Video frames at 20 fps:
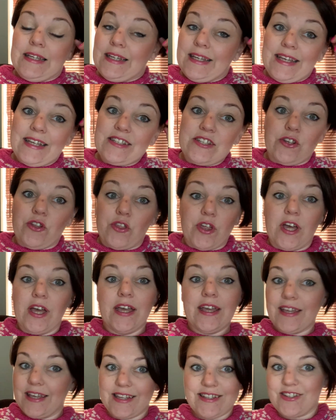
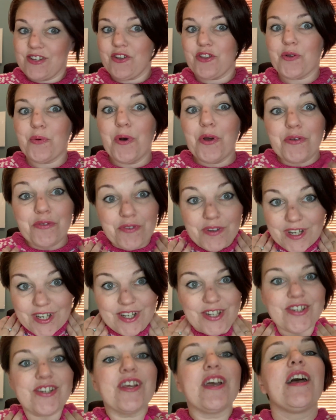It's another one
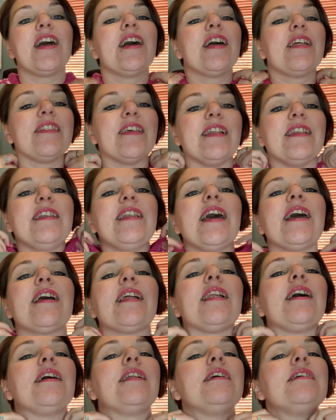finished. The
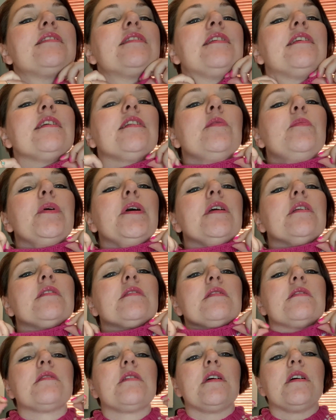neckline is a little bit
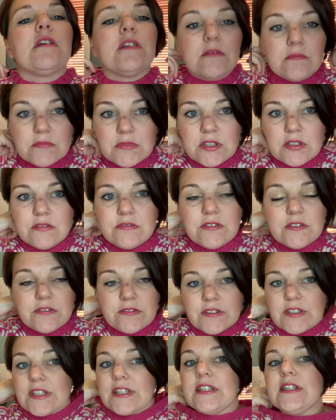
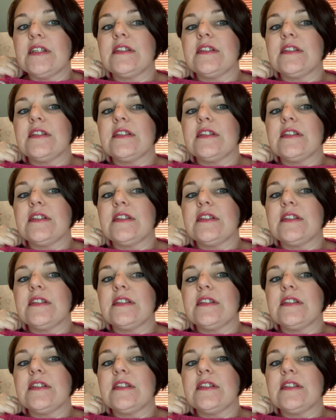kerfuffly.